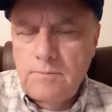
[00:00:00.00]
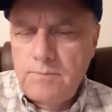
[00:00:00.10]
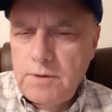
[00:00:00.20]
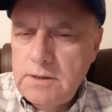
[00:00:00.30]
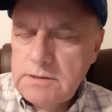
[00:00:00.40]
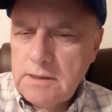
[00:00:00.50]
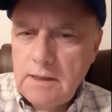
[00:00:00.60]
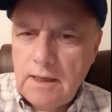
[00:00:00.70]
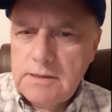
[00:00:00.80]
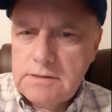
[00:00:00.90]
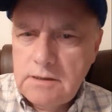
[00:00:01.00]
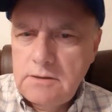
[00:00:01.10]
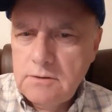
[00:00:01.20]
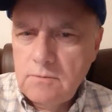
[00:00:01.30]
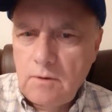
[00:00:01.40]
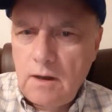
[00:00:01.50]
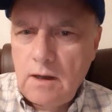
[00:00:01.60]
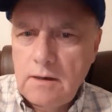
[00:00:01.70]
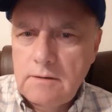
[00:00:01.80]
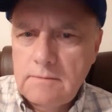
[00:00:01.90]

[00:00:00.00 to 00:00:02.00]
Because the last thing you'll want